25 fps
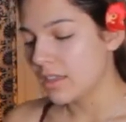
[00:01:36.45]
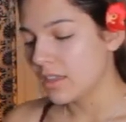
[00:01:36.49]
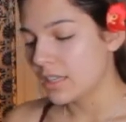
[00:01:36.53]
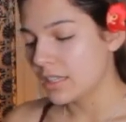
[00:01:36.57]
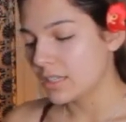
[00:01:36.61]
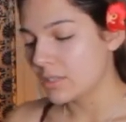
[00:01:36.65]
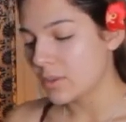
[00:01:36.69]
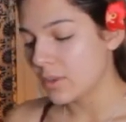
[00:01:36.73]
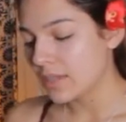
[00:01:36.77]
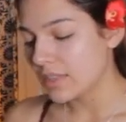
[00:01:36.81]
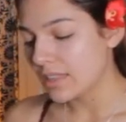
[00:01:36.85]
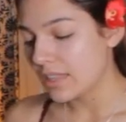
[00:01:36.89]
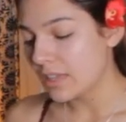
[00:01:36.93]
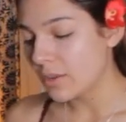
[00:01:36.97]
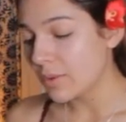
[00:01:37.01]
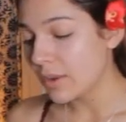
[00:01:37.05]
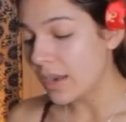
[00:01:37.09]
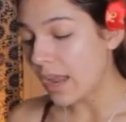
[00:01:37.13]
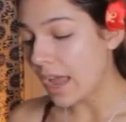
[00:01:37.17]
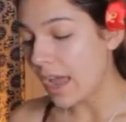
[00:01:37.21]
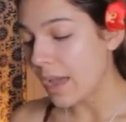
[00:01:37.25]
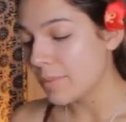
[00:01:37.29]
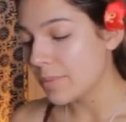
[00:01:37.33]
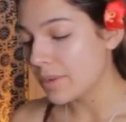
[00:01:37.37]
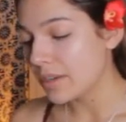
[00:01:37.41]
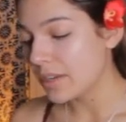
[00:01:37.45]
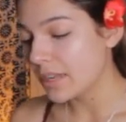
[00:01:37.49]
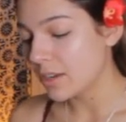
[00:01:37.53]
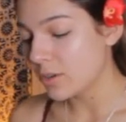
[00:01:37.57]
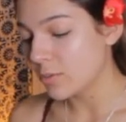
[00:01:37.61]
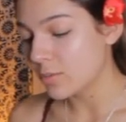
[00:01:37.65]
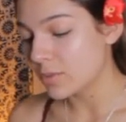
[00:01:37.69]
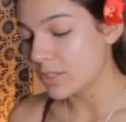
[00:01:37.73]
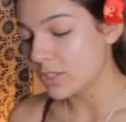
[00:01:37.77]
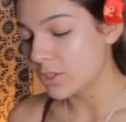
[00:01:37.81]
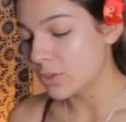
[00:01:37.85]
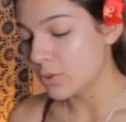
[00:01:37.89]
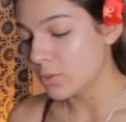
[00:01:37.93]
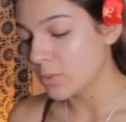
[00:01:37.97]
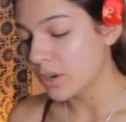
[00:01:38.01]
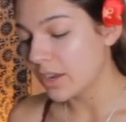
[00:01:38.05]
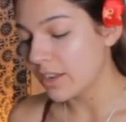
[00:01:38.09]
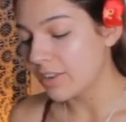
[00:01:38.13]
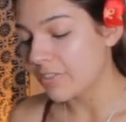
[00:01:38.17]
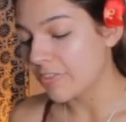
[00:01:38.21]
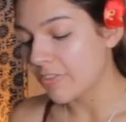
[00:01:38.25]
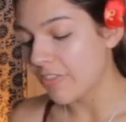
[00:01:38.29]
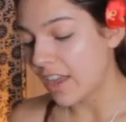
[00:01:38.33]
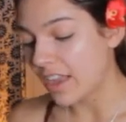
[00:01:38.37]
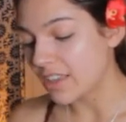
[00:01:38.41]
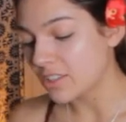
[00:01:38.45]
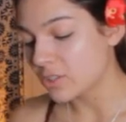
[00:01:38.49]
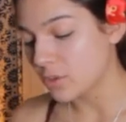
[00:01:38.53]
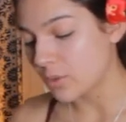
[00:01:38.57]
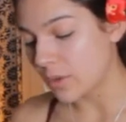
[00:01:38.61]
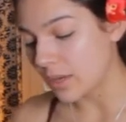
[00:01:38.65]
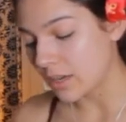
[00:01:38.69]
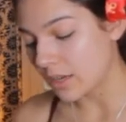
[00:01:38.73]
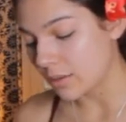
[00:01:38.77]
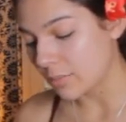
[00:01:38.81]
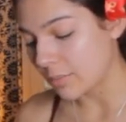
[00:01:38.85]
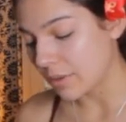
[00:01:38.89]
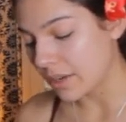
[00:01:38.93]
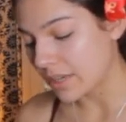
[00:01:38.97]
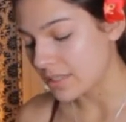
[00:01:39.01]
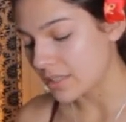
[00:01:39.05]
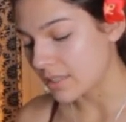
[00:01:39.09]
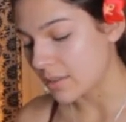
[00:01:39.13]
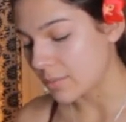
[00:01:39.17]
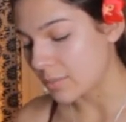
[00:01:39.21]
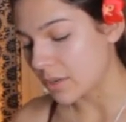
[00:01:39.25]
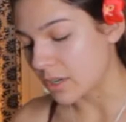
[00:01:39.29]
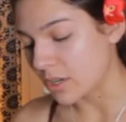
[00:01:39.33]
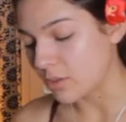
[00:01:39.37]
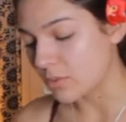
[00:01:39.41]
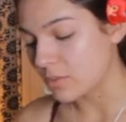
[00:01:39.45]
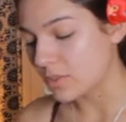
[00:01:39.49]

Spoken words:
So I think what happened here was you were infatuated by someone.